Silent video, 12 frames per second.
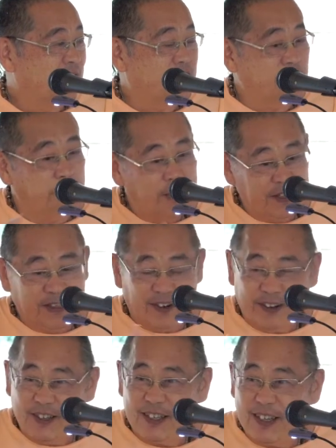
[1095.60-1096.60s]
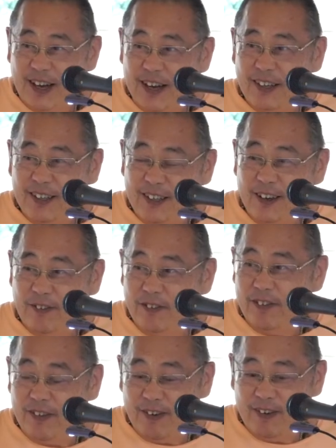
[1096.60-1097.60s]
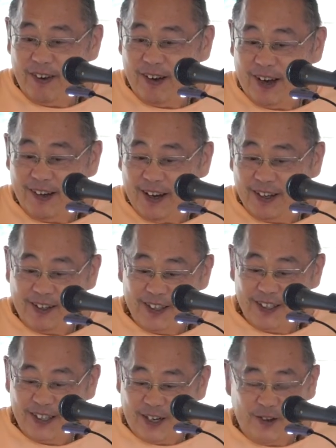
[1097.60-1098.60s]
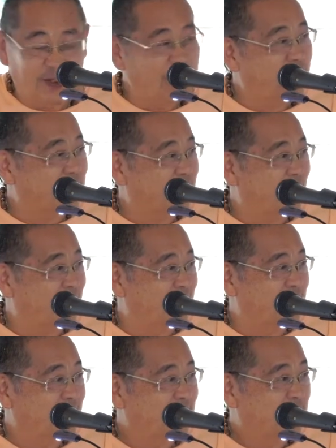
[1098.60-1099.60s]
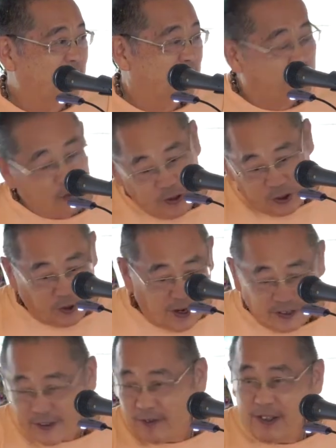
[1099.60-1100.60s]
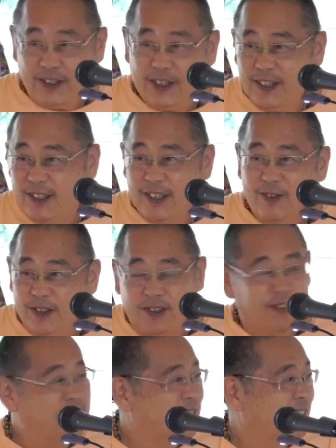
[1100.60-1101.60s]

So based on this idea of I like this and I don't like that, we do our activities in this world